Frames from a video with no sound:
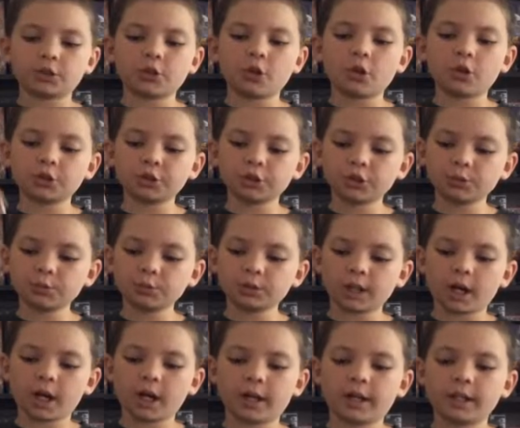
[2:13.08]
also
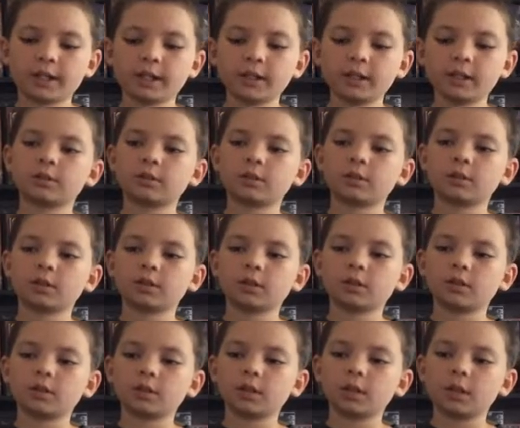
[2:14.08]
die,
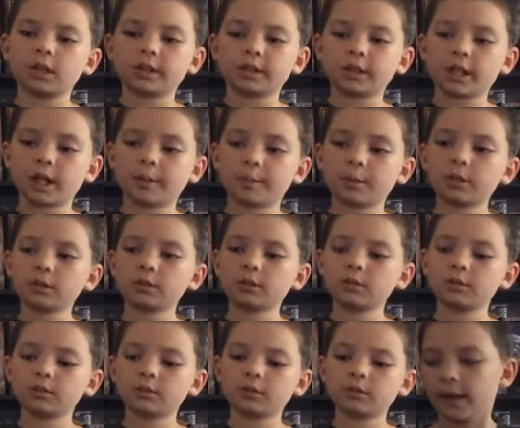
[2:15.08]
a timer.
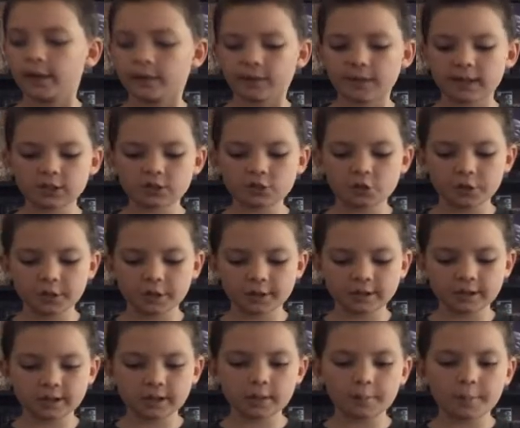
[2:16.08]
That's all
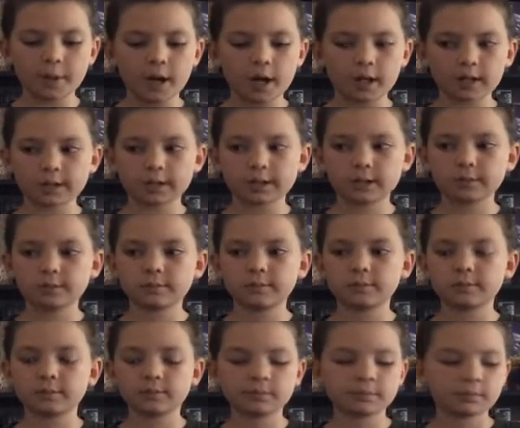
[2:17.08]
that's in the box.
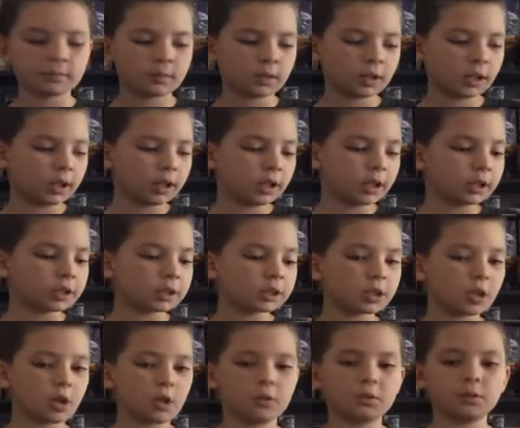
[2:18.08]

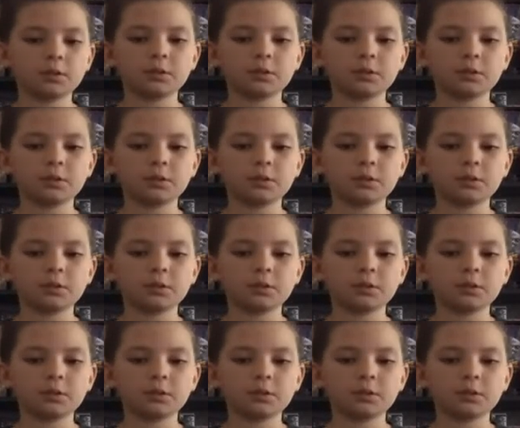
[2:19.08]
So,